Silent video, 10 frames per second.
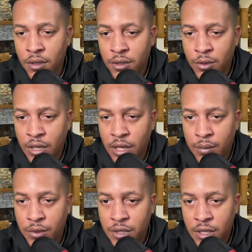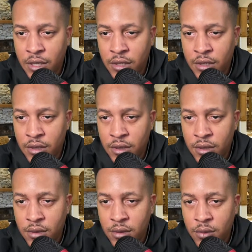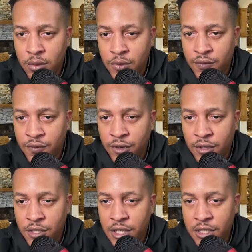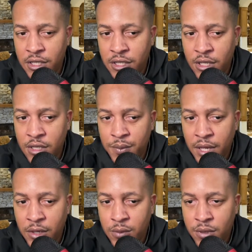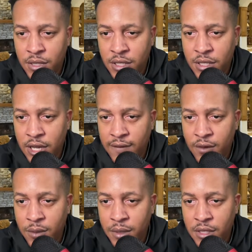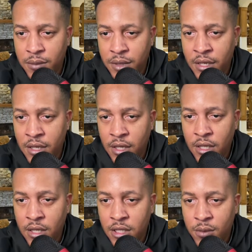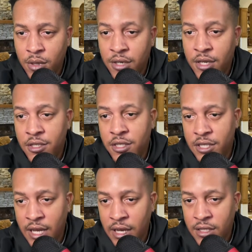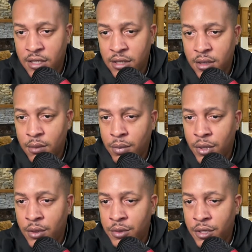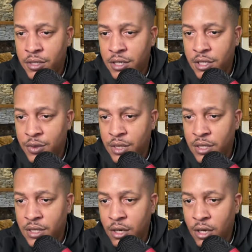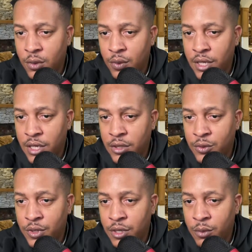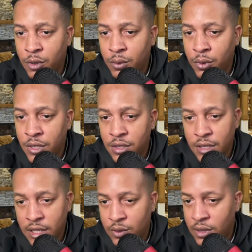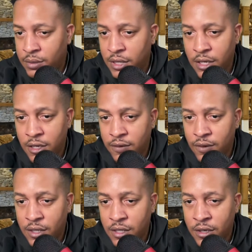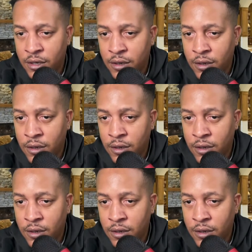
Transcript: UCapper says, what first JT says, Bengals plus 6.5, only bet to make. Tomorrow, there's the stats. Burrow 13-3 as a dog when getting 3 or more points. That's what I'm thinking of right there.